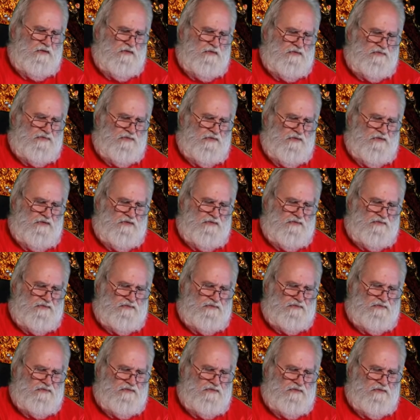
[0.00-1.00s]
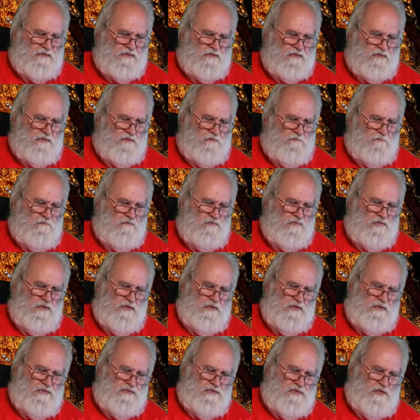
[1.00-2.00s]
It says
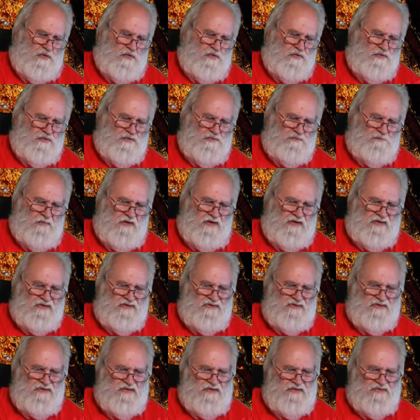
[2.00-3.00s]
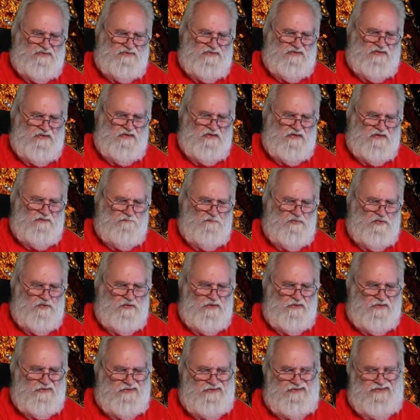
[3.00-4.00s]
it charges by DC
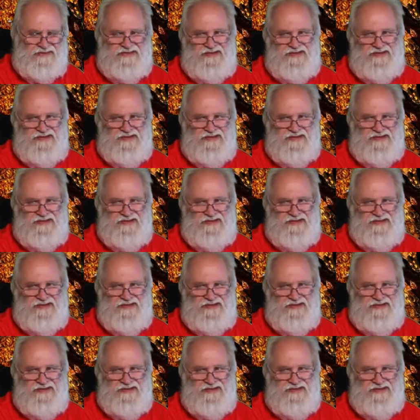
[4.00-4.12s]
input